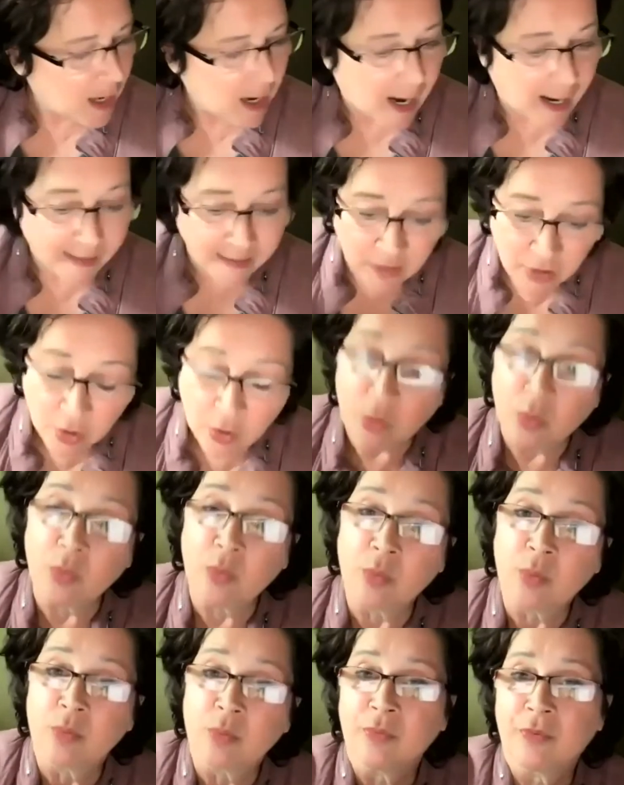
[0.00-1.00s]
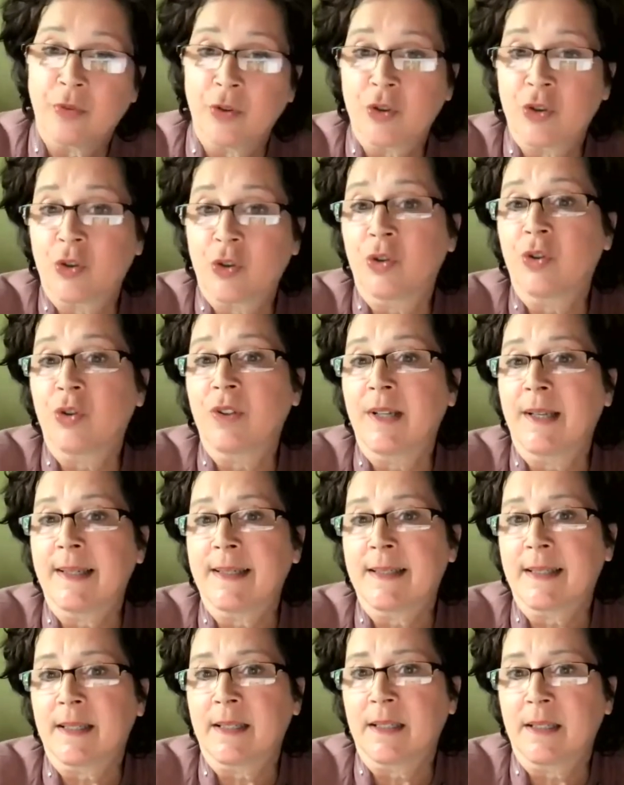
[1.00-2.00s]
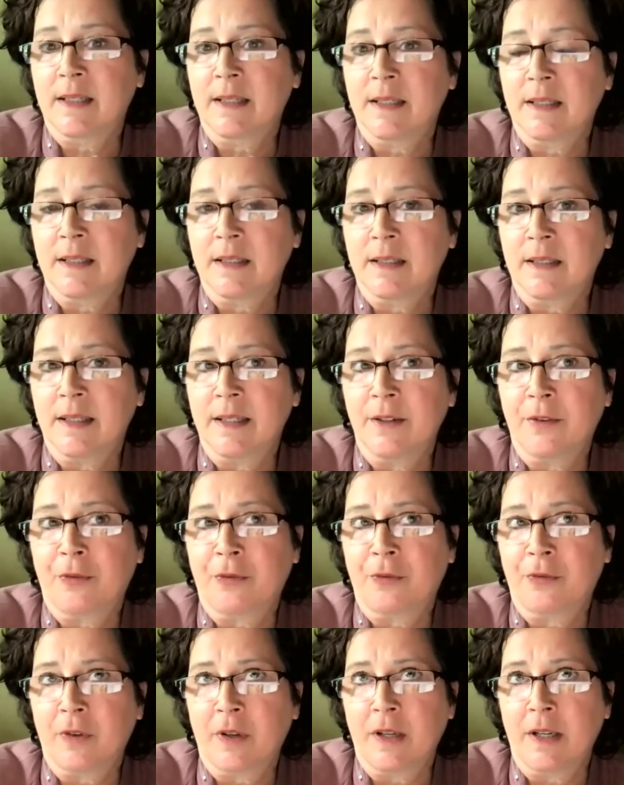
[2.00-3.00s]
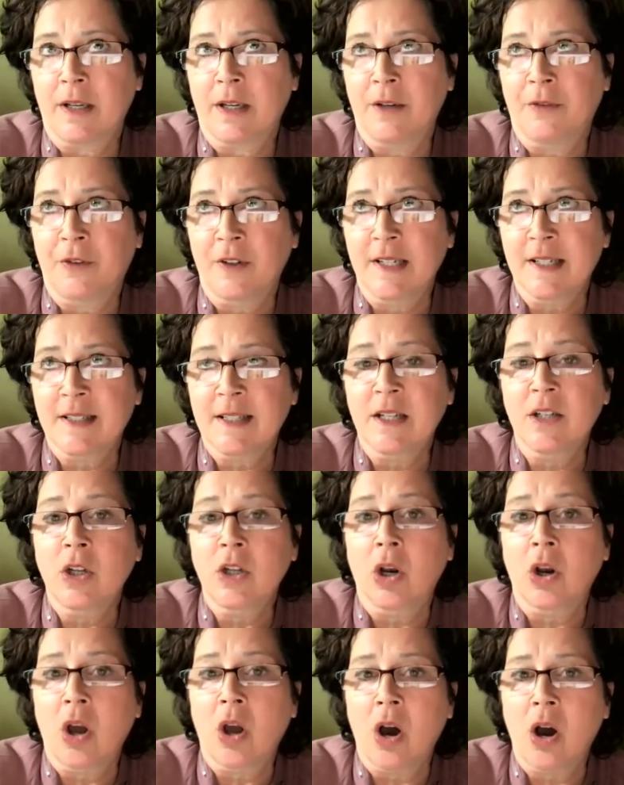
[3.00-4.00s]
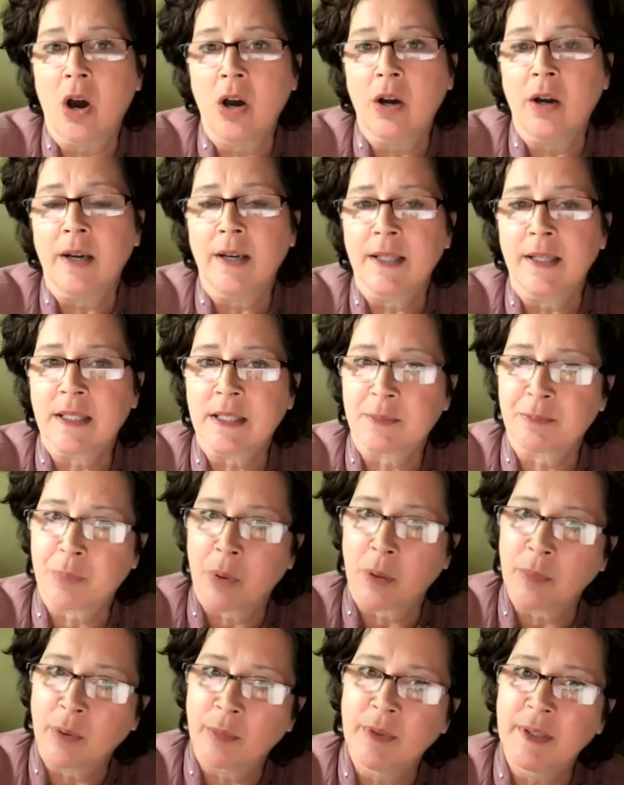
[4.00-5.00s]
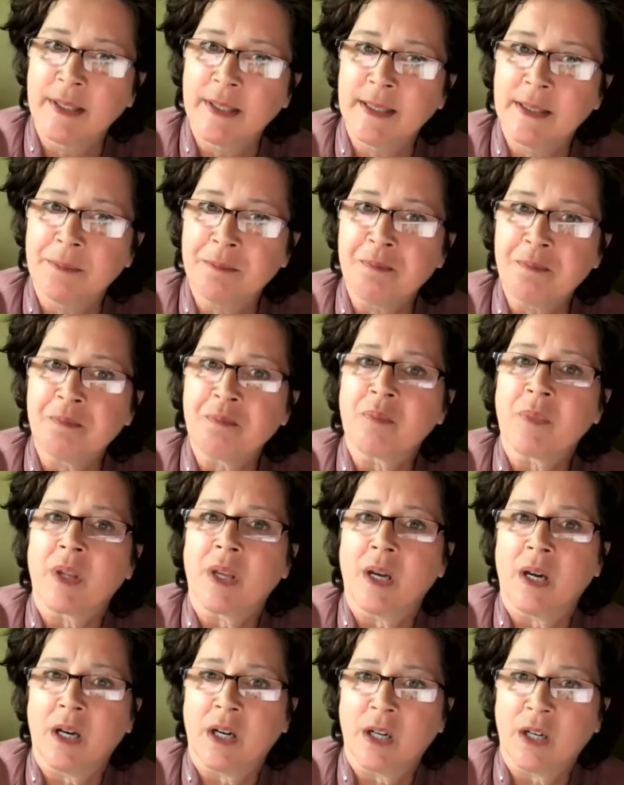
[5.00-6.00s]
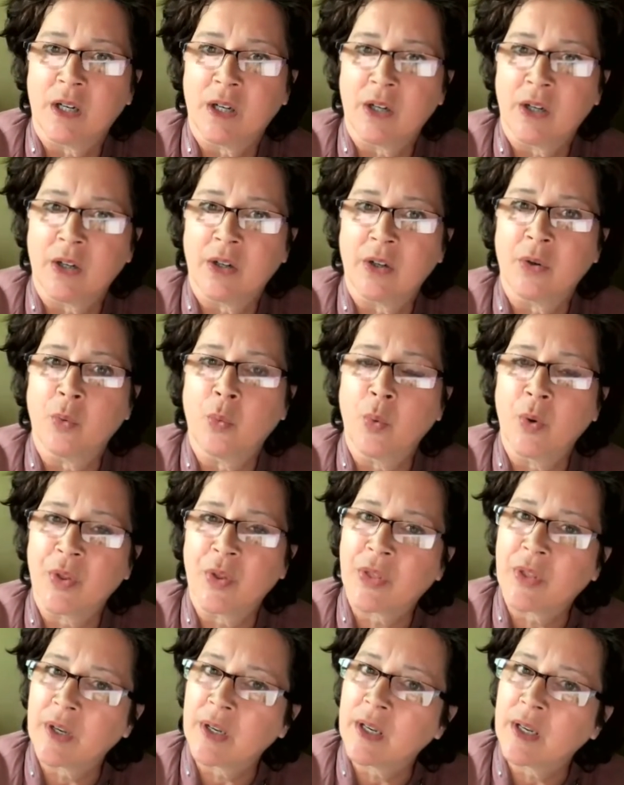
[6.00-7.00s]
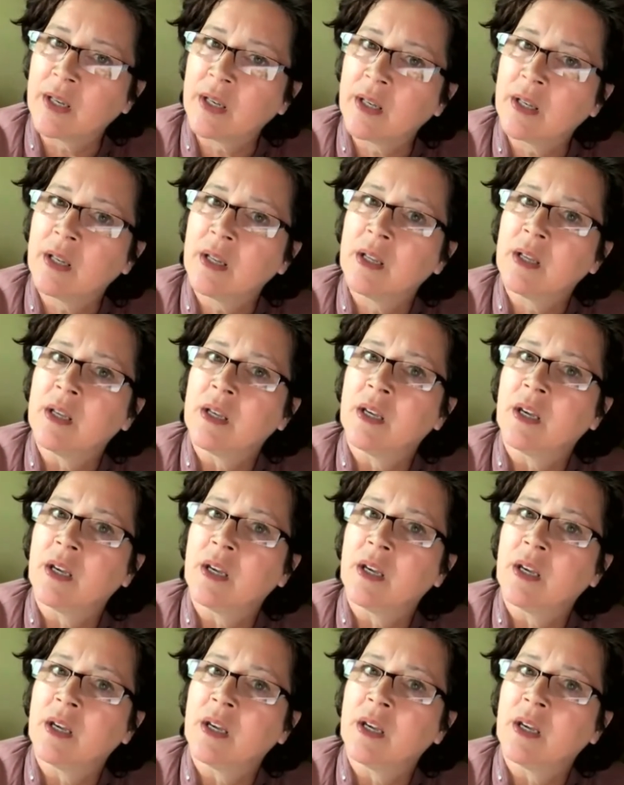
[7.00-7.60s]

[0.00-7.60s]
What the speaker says: I know for sure that if it is in the law, it's probably within